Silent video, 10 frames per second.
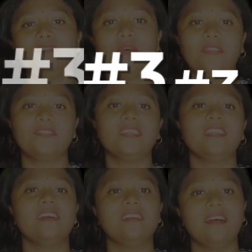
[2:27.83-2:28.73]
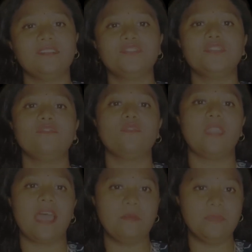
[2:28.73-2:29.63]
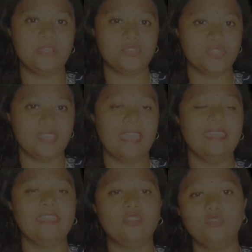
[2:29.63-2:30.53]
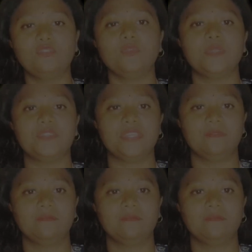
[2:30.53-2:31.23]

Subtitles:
foster a culture of collaboration and inclusivity.